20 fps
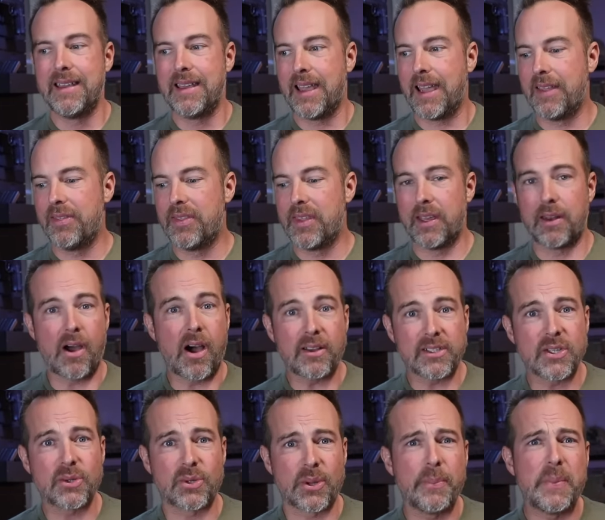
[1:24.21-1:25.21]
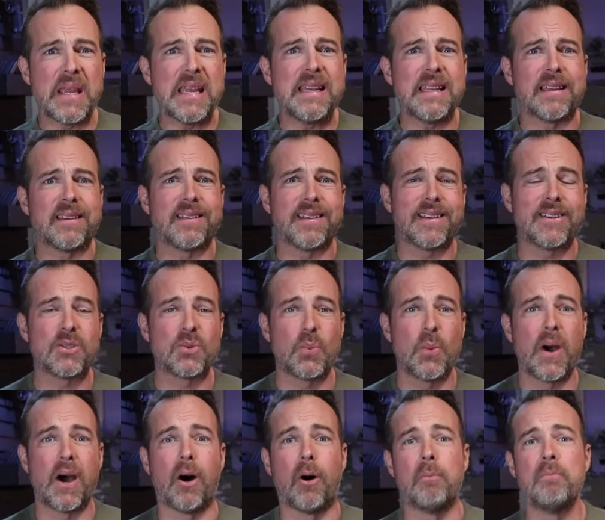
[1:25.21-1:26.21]
And then also competing as
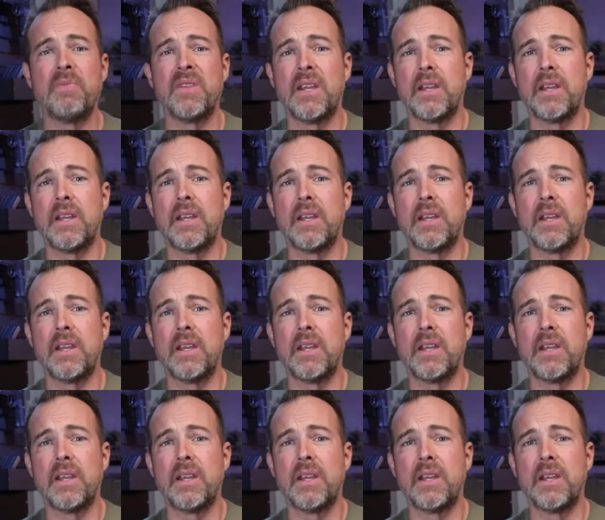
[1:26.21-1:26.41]
well.